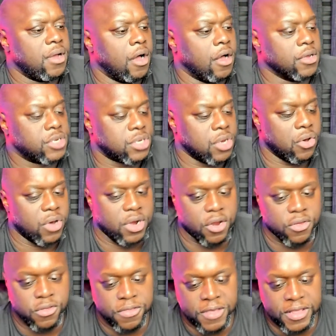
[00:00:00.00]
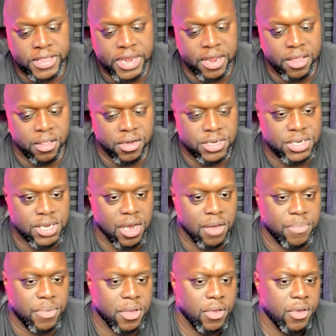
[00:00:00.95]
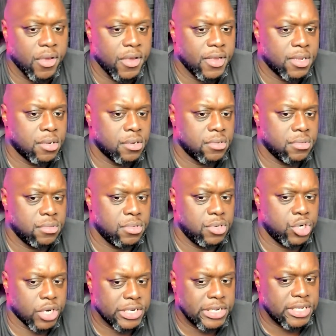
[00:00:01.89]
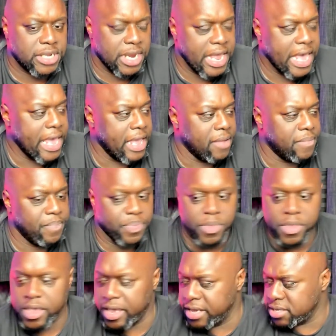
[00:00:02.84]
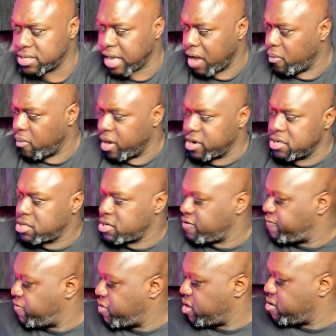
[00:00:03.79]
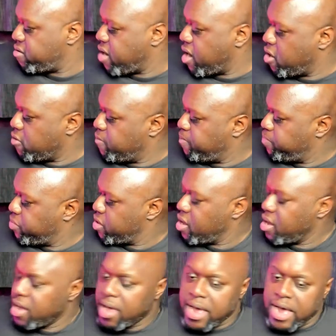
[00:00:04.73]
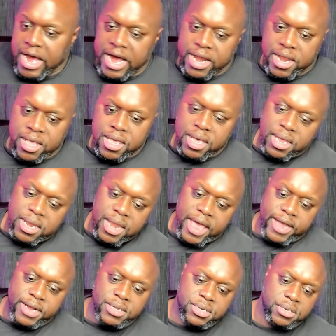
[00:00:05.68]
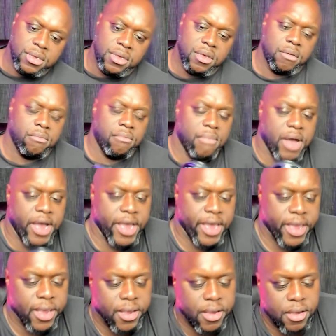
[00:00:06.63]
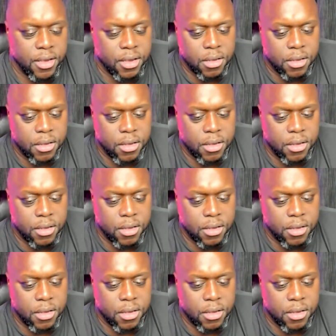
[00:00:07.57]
also another thing that I looked up just today is I wanted to figure out how to connect my